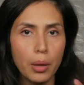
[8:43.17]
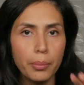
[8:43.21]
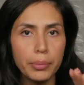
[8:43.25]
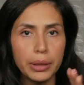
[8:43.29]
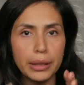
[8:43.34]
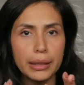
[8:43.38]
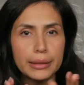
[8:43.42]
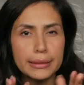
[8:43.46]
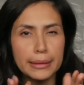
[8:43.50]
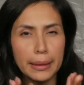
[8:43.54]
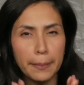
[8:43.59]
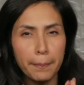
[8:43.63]

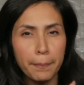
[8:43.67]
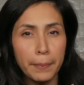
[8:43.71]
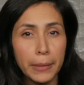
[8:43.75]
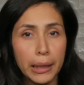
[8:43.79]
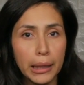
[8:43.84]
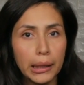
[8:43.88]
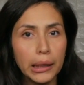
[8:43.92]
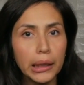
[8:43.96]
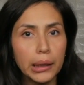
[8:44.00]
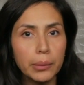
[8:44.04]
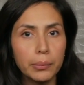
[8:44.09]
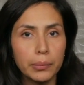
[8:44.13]
because a
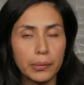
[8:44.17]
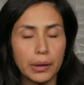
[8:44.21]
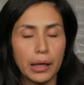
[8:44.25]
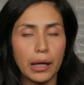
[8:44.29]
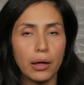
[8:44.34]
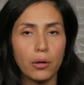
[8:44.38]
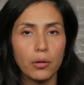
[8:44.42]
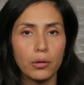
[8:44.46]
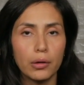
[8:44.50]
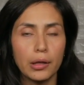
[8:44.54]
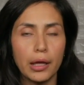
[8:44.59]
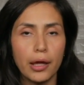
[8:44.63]
medium
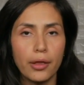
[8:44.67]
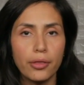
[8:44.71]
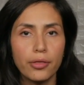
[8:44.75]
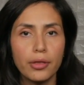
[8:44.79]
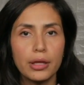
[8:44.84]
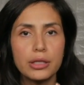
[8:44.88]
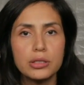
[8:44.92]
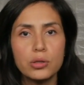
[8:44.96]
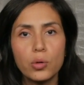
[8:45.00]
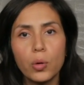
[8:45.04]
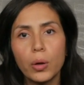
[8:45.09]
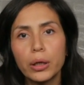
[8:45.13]
nail length
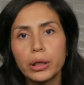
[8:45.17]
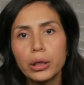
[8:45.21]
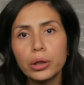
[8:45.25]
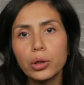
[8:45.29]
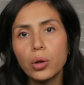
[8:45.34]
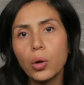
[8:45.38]
is going to